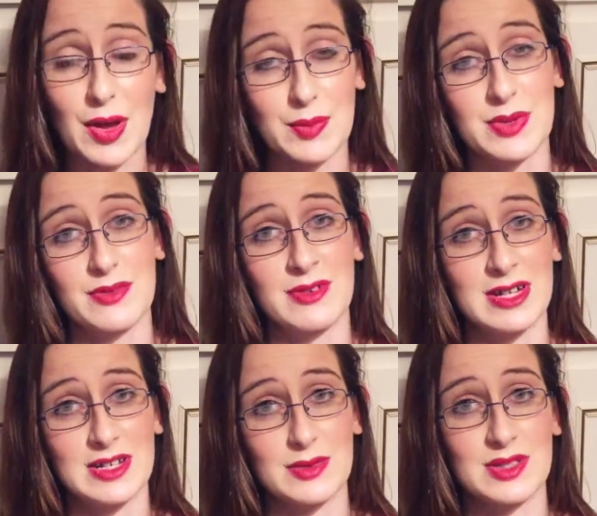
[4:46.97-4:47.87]
I hope you
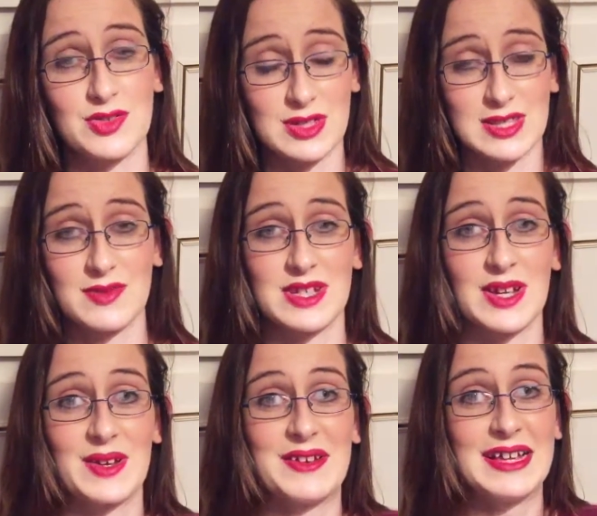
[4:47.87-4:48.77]
really do enjoy this
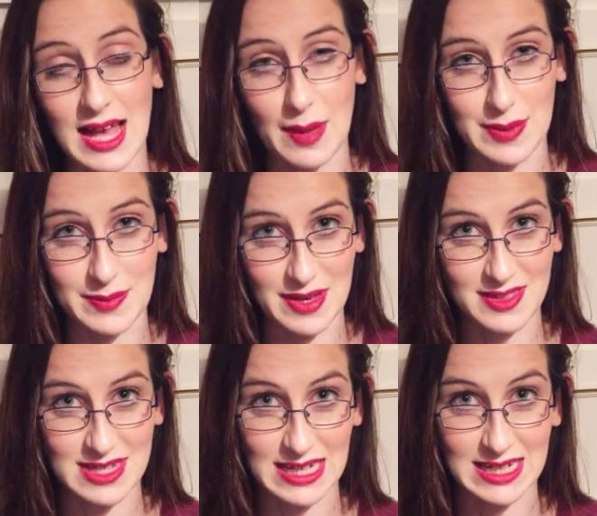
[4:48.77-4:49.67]
video. Happy
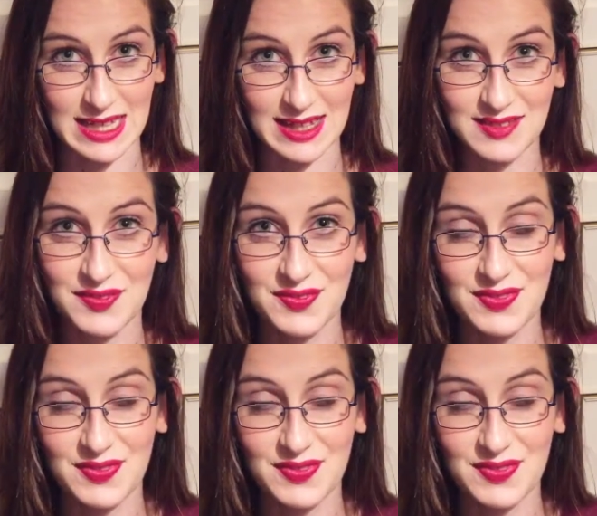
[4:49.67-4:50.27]
birthday, Claire.